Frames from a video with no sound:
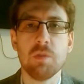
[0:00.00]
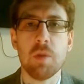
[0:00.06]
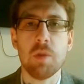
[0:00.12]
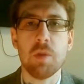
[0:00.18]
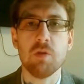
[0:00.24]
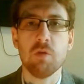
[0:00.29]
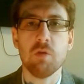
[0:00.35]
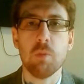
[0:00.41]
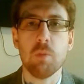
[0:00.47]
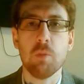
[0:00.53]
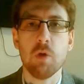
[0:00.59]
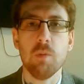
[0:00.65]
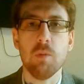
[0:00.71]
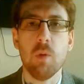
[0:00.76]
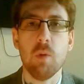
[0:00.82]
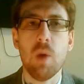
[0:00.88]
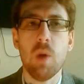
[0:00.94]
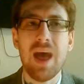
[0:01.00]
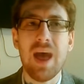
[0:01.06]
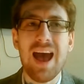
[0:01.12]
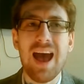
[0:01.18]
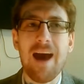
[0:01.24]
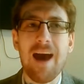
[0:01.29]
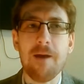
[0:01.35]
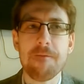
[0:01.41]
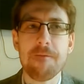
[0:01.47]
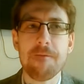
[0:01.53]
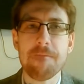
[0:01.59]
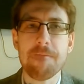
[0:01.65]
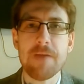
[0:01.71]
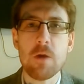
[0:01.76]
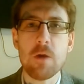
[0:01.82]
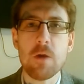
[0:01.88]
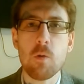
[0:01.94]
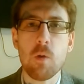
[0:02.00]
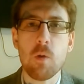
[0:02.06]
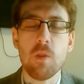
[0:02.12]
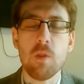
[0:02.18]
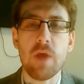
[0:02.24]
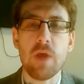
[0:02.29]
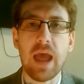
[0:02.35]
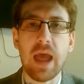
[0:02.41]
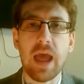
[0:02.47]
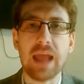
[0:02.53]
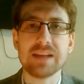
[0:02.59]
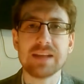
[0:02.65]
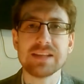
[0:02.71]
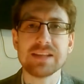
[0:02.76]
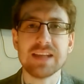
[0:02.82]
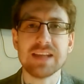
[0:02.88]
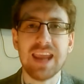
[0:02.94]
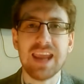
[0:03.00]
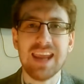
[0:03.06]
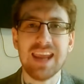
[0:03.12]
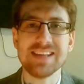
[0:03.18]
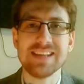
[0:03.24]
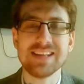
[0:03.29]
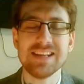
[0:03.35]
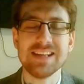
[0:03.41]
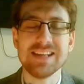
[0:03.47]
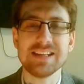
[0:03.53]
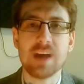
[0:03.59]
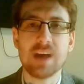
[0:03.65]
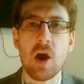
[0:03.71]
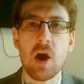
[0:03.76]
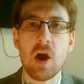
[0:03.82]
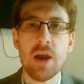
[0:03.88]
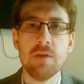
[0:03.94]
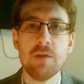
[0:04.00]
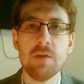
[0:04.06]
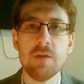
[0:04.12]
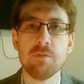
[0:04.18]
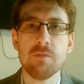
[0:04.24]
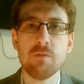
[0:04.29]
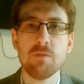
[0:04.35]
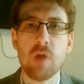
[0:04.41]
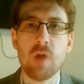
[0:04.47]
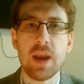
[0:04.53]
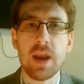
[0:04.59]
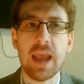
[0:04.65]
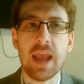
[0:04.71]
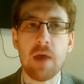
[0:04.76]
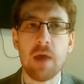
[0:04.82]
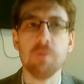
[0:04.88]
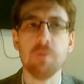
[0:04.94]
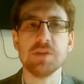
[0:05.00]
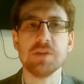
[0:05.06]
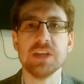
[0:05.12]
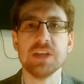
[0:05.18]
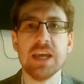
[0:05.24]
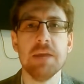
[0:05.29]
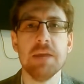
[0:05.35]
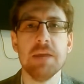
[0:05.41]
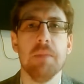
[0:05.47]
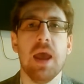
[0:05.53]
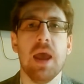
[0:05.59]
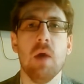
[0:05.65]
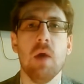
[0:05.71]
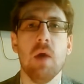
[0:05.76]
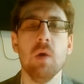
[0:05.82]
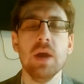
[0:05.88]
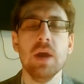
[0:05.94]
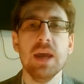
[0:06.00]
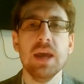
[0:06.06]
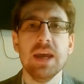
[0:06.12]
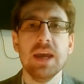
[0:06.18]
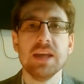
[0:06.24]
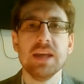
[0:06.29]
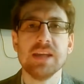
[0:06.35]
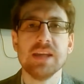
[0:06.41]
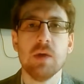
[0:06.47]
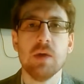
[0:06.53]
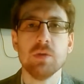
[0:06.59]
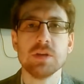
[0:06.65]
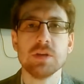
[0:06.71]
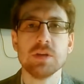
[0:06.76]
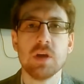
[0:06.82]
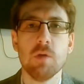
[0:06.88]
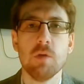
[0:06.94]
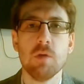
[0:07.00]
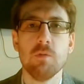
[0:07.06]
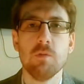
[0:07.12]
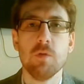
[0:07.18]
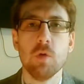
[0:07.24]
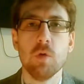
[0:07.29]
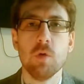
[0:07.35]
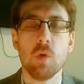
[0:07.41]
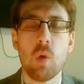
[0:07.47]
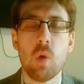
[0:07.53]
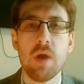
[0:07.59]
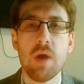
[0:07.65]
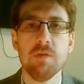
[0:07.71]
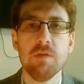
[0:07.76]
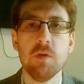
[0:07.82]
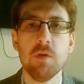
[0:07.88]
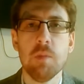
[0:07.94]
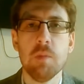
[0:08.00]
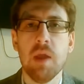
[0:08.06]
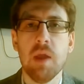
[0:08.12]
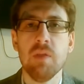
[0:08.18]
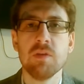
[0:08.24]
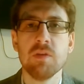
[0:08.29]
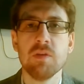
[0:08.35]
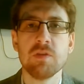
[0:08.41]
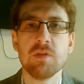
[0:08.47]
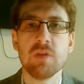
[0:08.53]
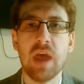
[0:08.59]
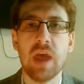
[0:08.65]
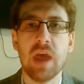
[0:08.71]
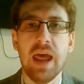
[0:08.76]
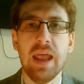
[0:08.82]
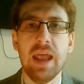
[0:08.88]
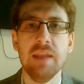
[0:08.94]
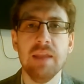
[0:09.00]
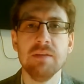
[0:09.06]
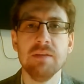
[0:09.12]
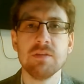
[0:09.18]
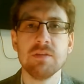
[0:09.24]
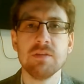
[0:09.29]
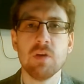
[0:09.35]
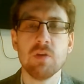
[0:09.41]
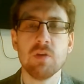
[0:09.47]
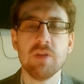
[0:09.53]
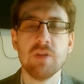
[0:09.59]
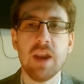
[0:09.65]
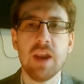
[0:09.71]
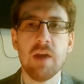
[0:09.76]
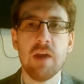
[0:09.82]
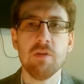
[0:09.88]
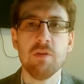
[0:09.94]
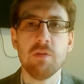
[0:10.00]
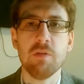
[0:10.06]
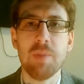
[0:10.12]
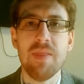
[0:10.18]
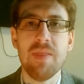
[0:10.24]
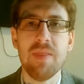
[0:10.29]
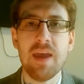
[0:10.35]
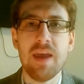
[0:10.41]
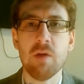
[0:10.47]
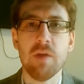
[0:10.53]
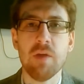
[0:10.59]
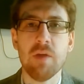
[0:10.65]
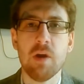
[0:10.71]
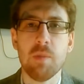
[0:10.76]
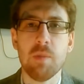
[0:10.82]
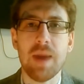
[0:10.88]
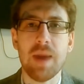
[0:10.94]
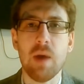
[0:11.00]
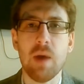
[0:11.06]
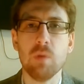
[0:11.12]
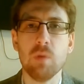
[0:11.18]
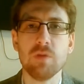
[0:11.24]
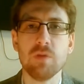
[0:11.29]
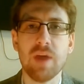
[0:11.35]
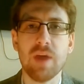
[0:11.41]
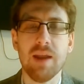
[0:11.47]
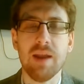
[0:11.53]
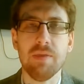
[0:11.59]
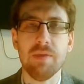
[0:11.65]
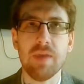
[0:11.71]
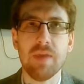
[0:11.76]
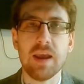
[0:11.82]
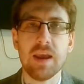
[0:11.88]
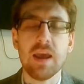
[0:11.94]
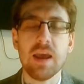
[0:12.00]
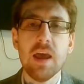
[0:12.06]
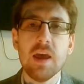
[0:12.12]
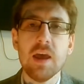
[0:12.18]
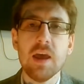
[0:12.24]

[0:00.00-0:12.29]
as much as possible, I feel that he's he's kind of running out of steam now. He's held the title for quite a few months, and Austin Aries has been there or thereabouts. And I think